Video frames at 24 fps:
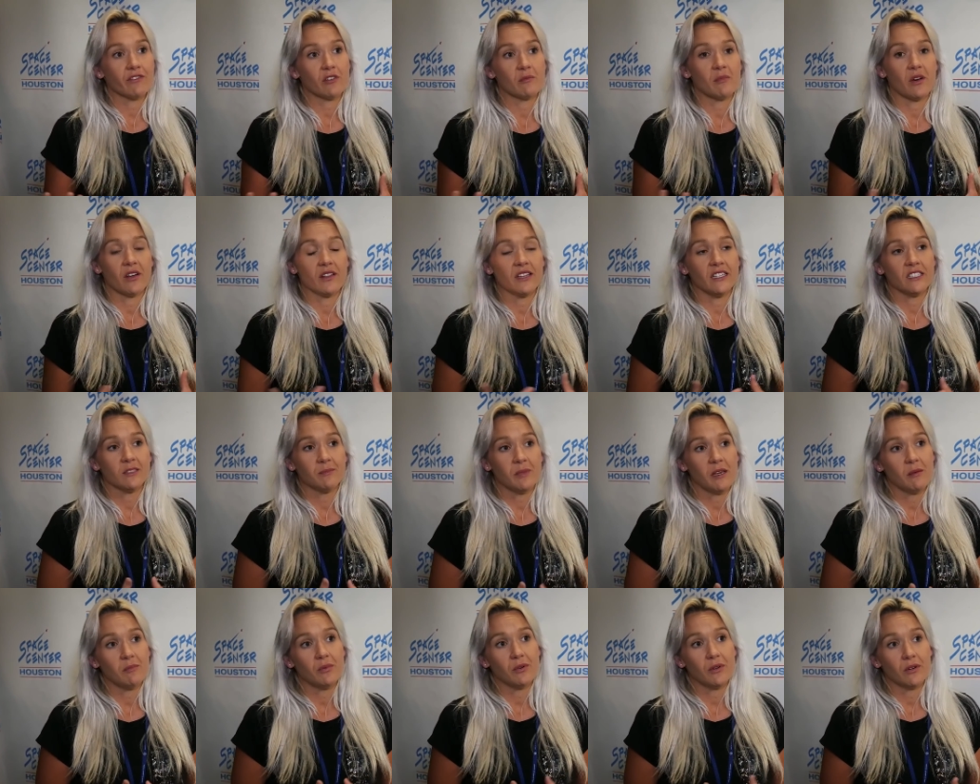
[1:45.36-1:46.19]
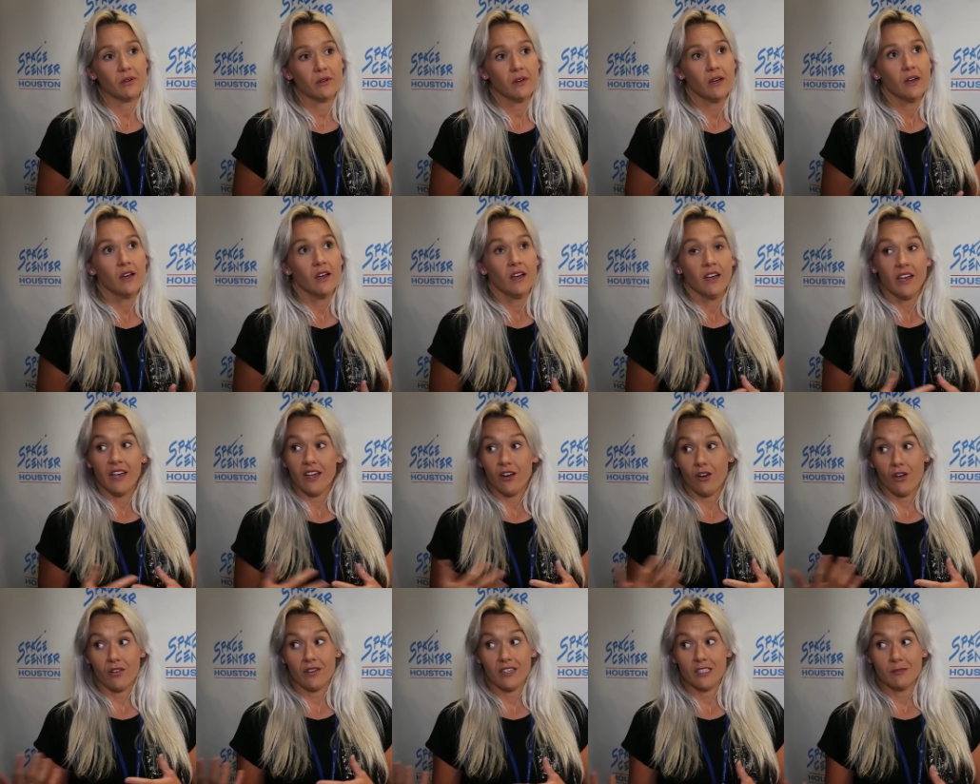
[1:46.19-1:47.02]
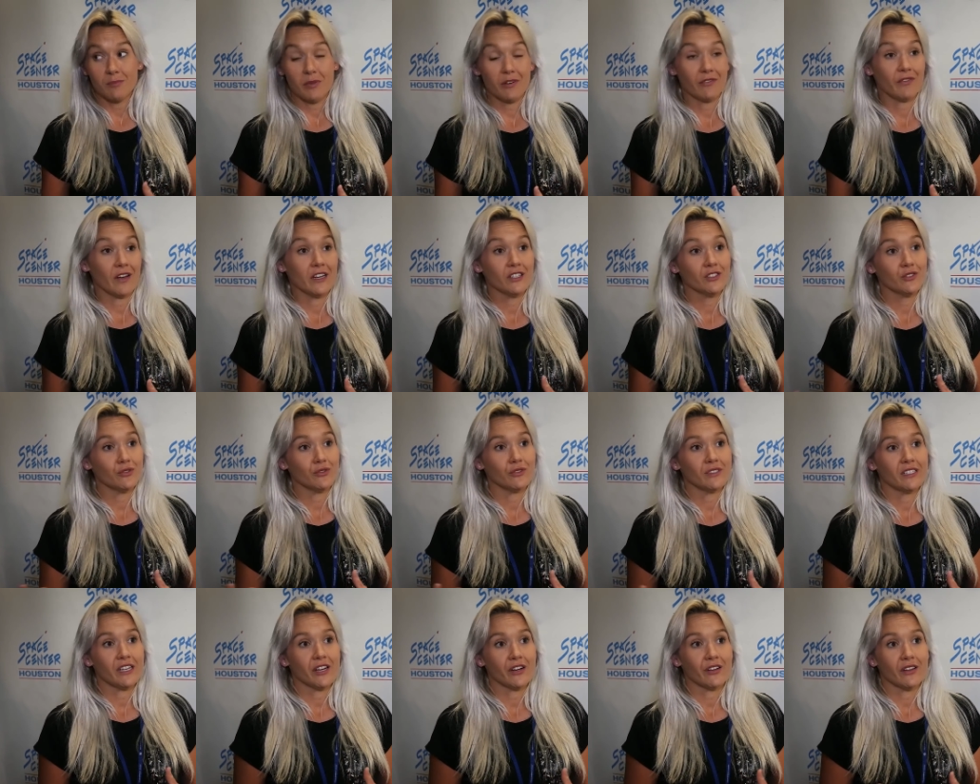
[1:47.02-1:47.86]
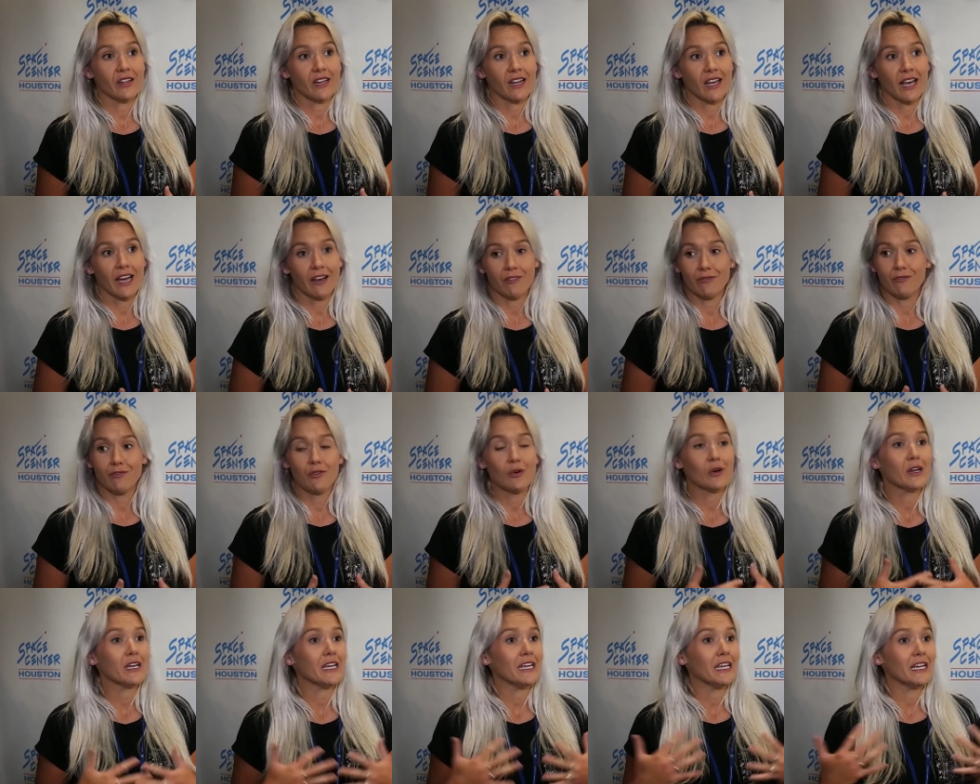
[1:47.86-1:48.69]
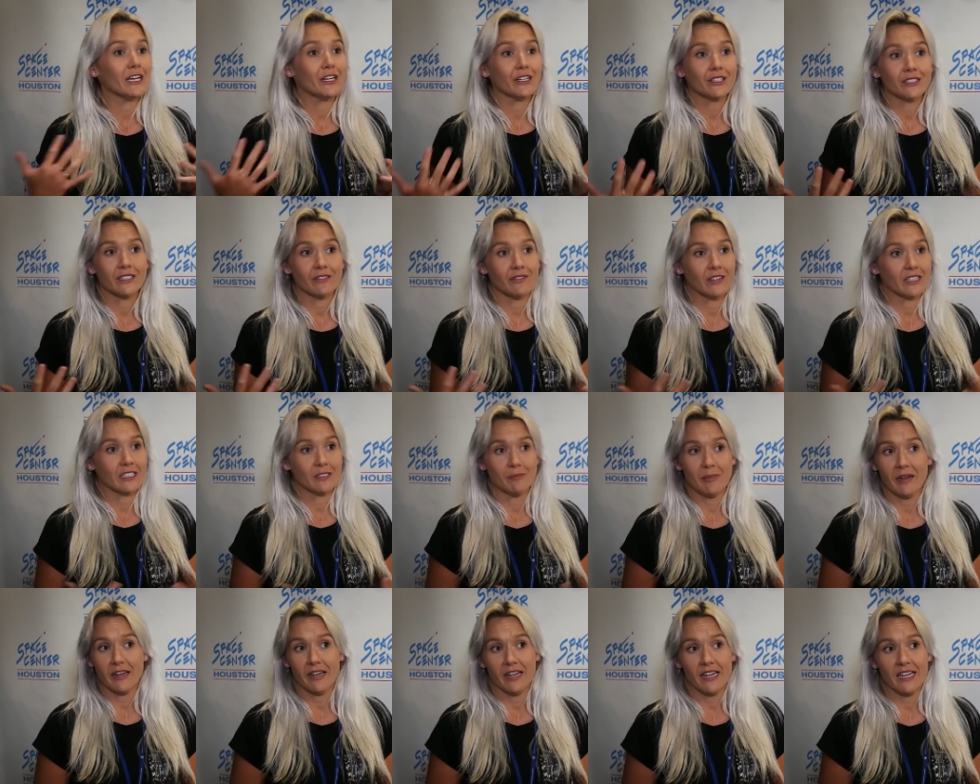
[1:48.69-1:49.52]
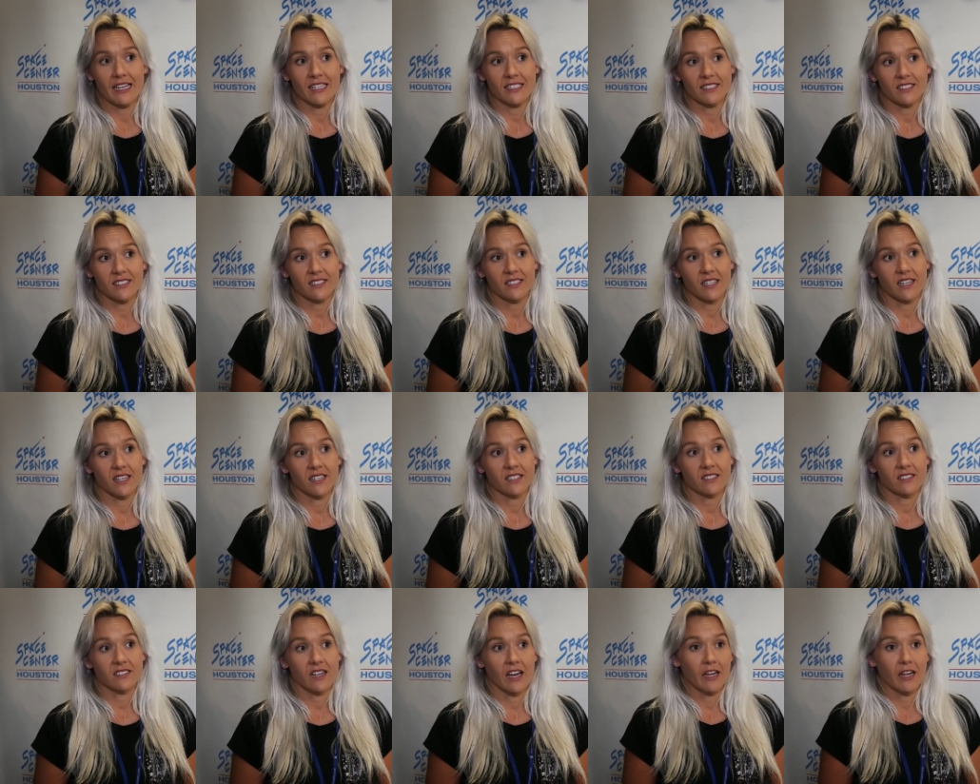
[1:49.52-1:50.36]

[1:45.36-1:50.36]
from all these people and all these professionals here that have 40 years of experience. It's